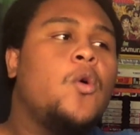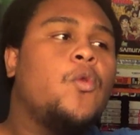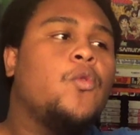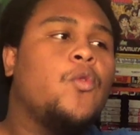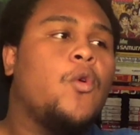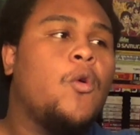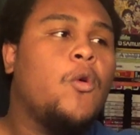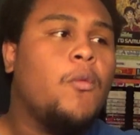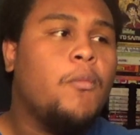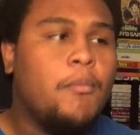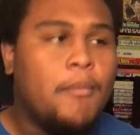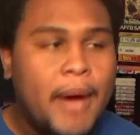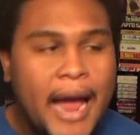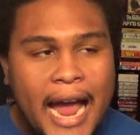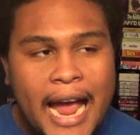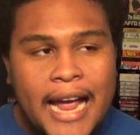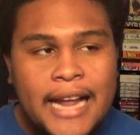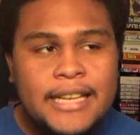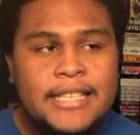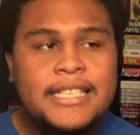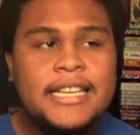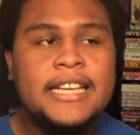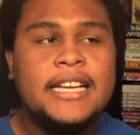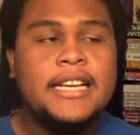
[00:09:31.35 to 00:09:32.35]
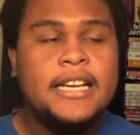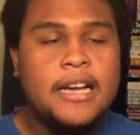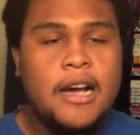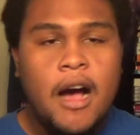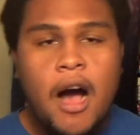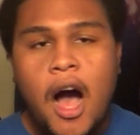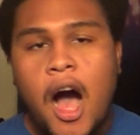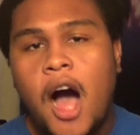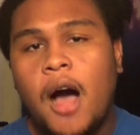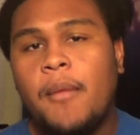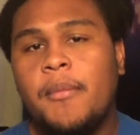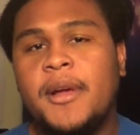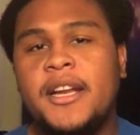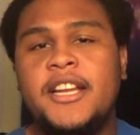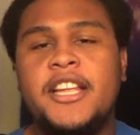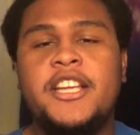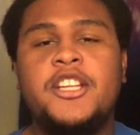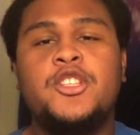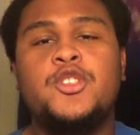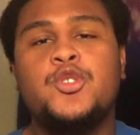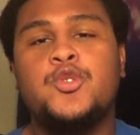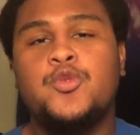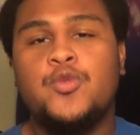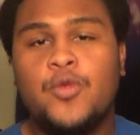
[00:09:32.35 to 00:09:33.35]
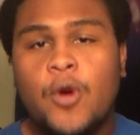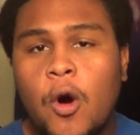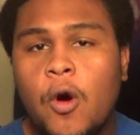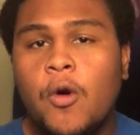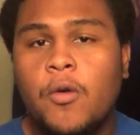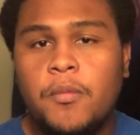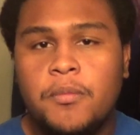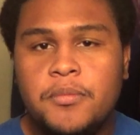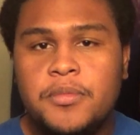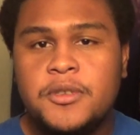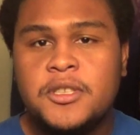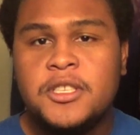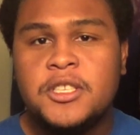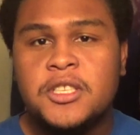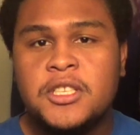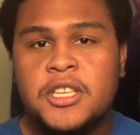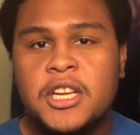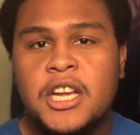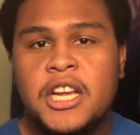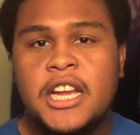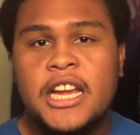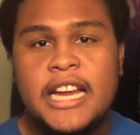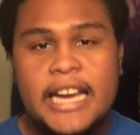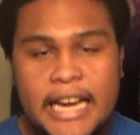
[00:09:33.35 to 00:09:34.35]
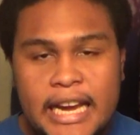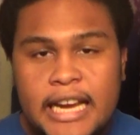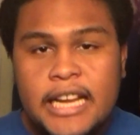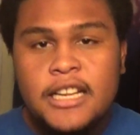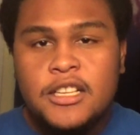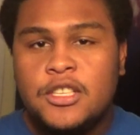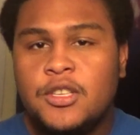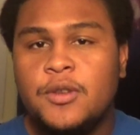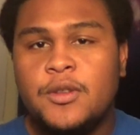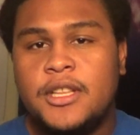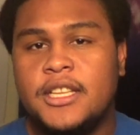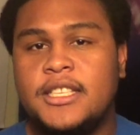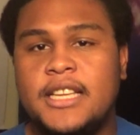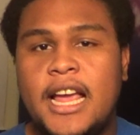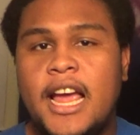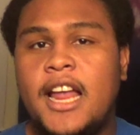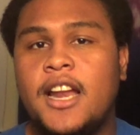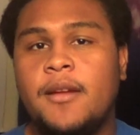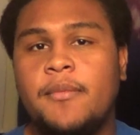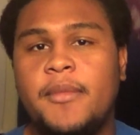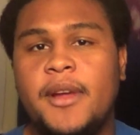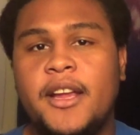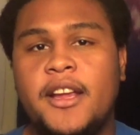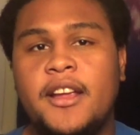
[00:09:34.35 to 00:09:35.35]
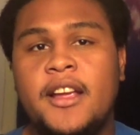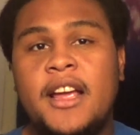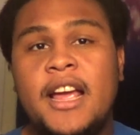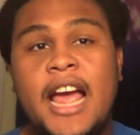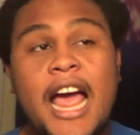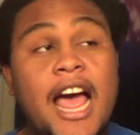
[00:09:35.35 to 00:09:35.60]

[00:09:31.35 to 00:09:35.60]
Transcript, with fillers: romantic comedy tropes into this anime.